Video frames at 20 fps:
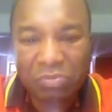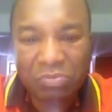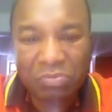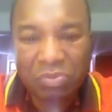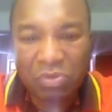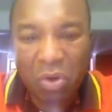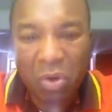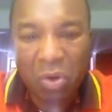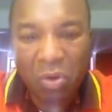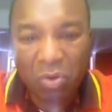
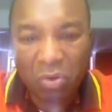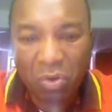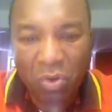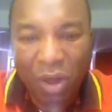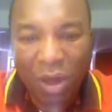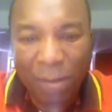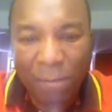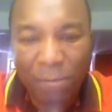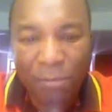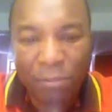
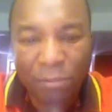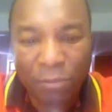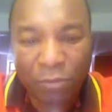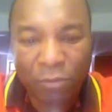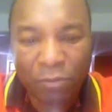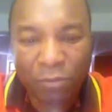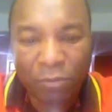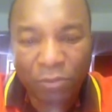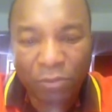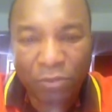
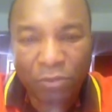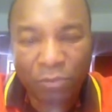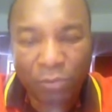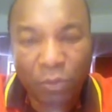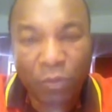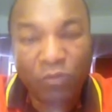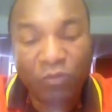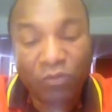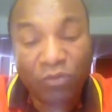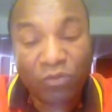and
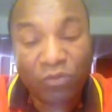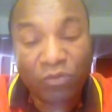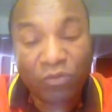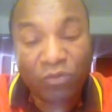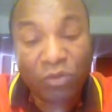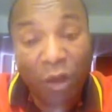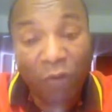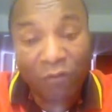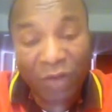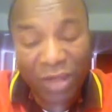prove your
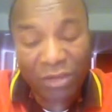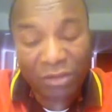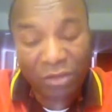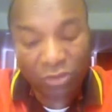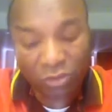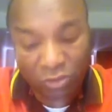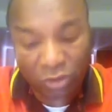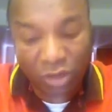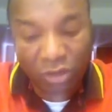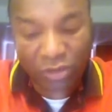love and your
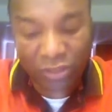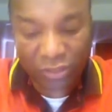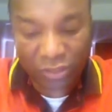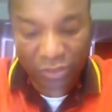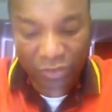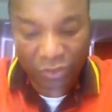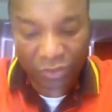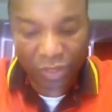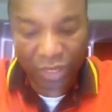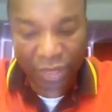
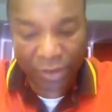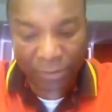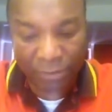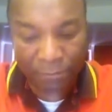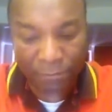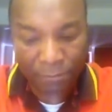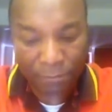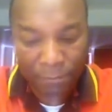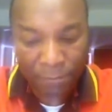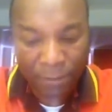trust to Him.
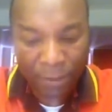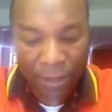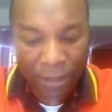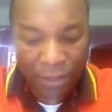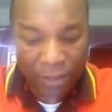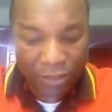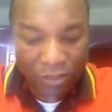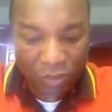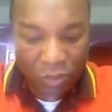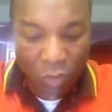
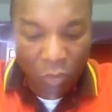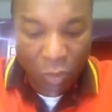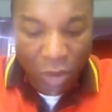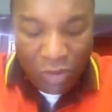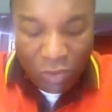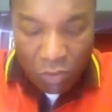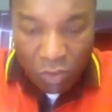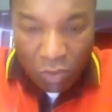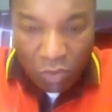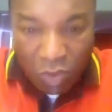So
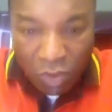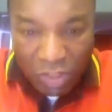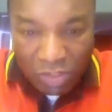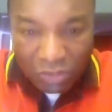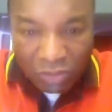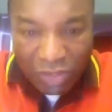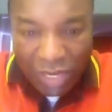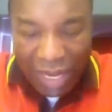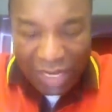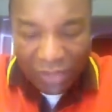when you go
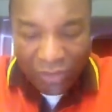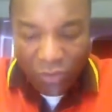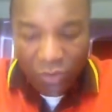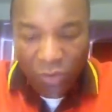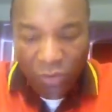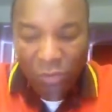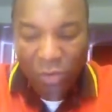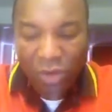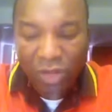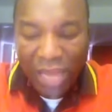into that
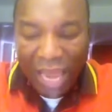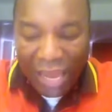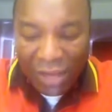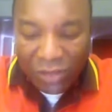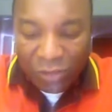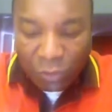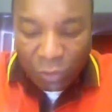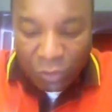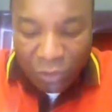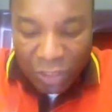room,
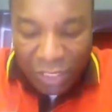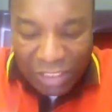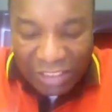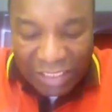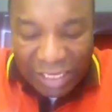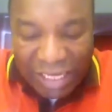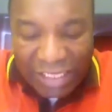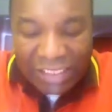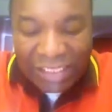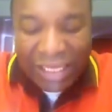He
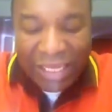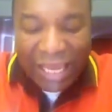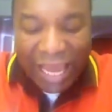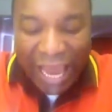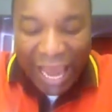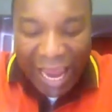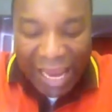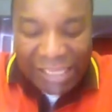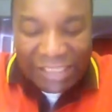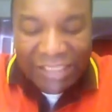says,
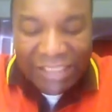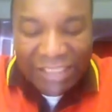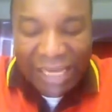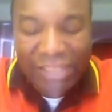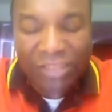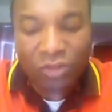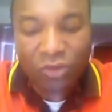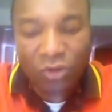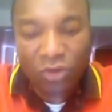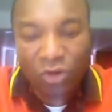enter
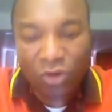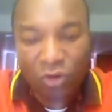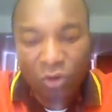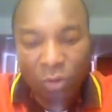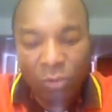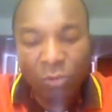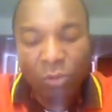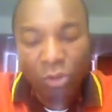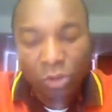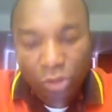into the
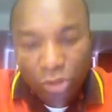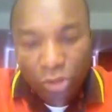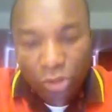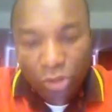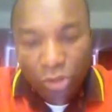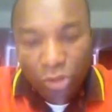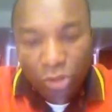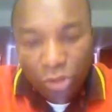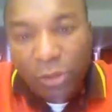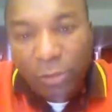room,
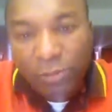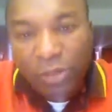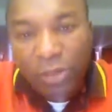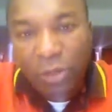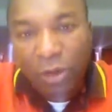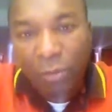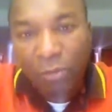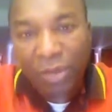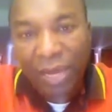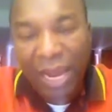shut up the
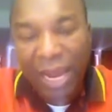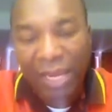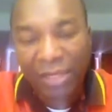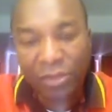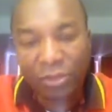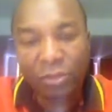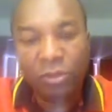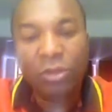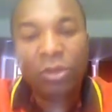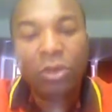door
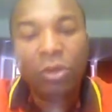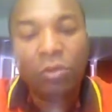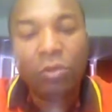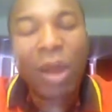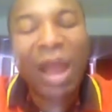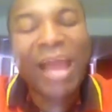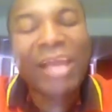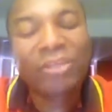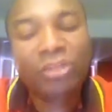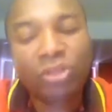behind you.
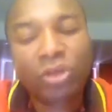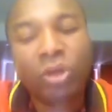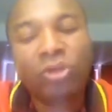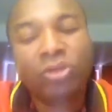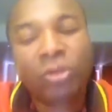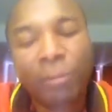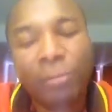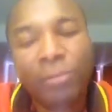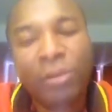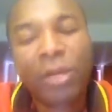Why
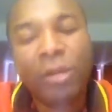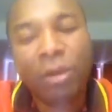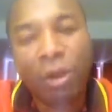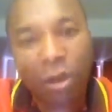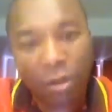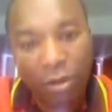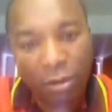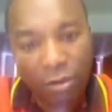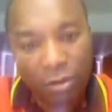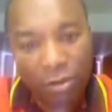shut up the
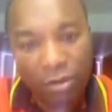door?